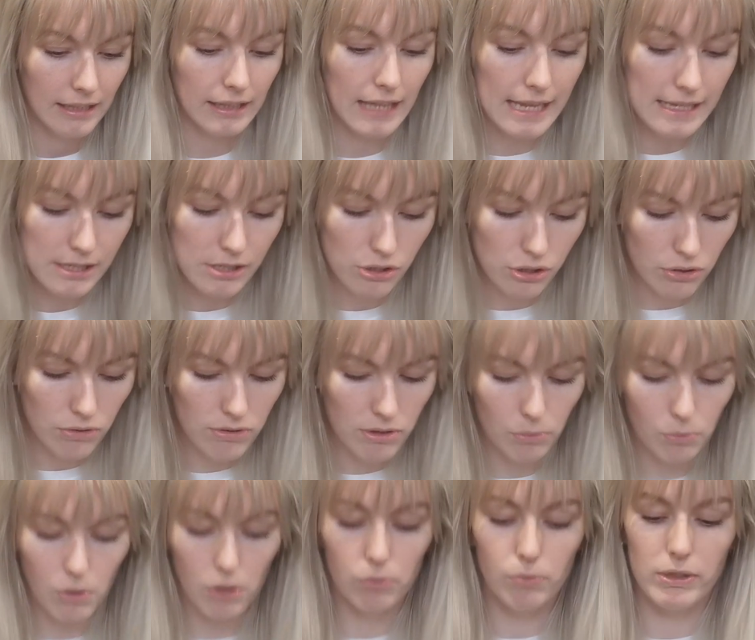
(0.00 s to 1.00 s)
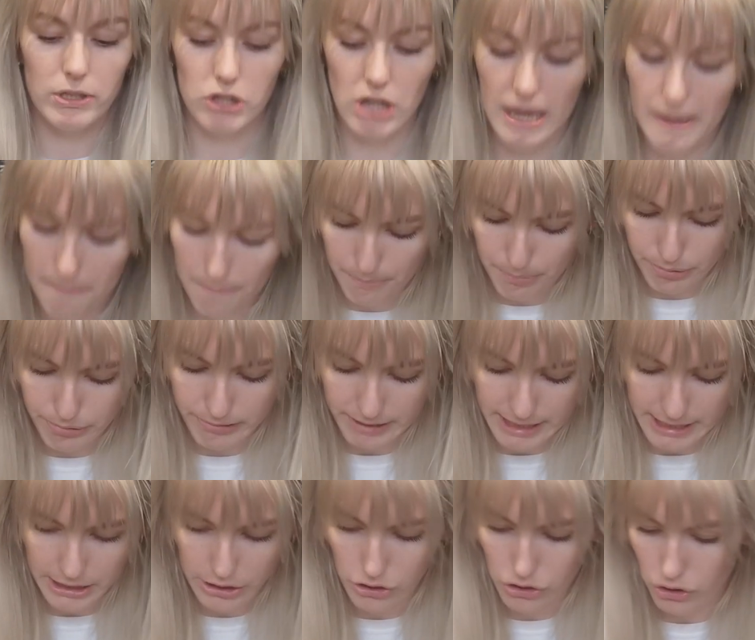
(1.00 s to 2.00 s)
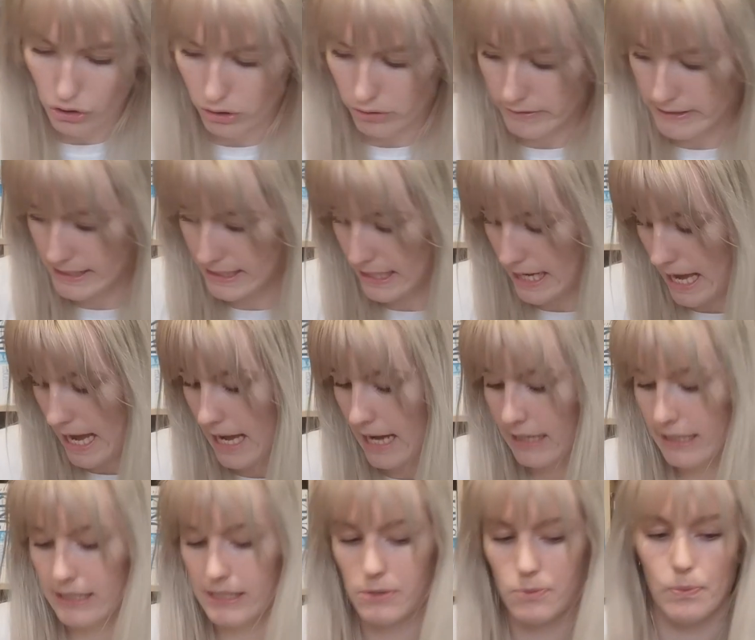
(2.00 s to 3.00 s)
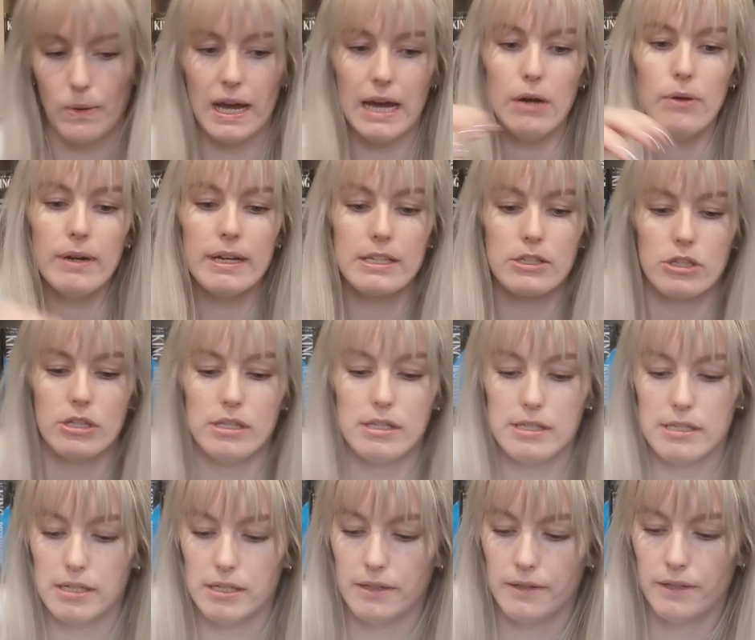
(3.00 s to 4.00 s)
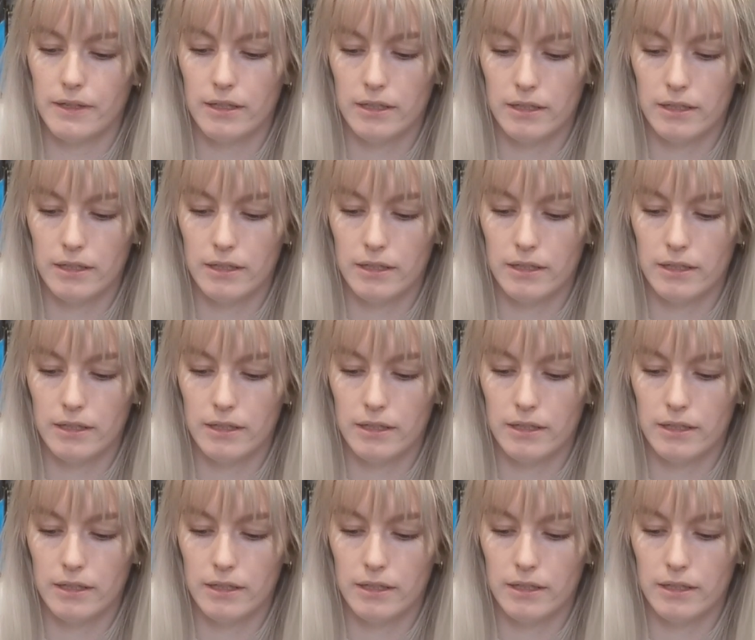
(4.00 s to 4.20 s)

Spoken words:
Let's do the one which I'm pretty sure is an ARC as well and just